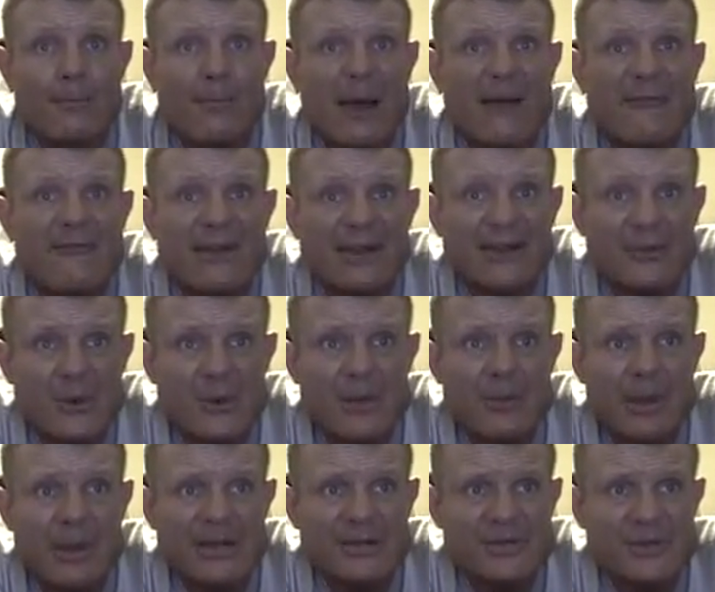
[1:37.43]
My
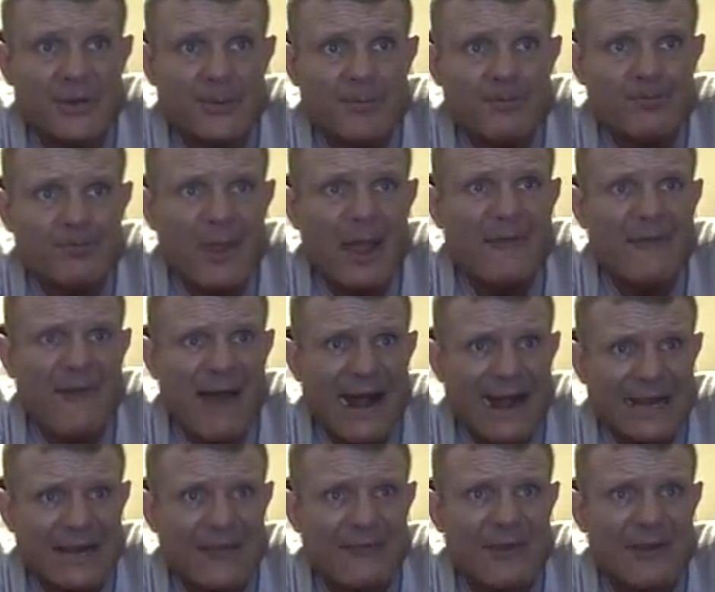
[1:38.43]
victory picture,
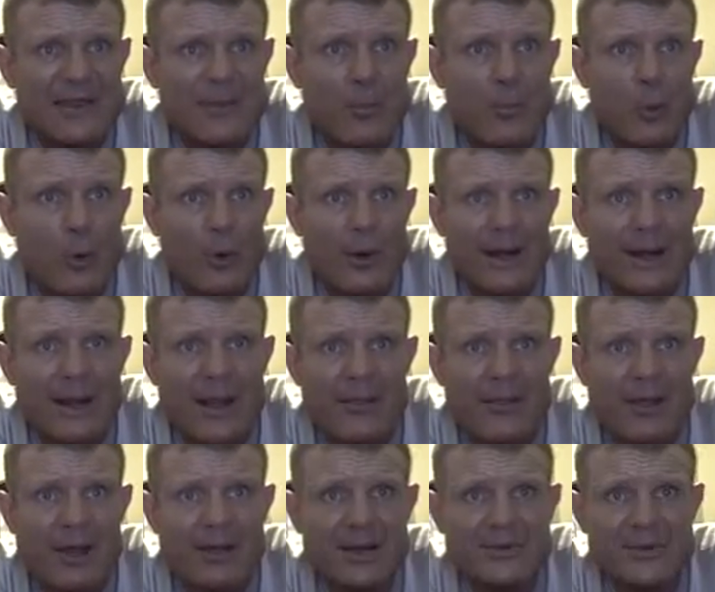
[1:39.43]
fighting to feed the poor in
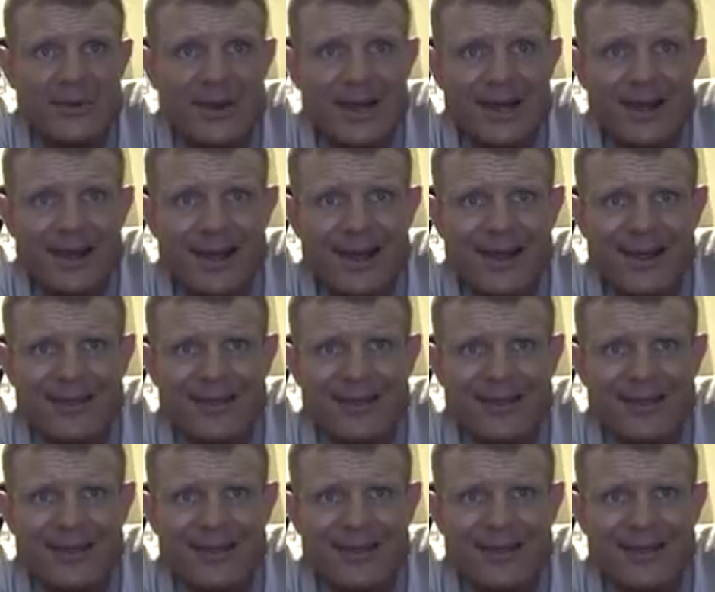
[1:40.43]
another country,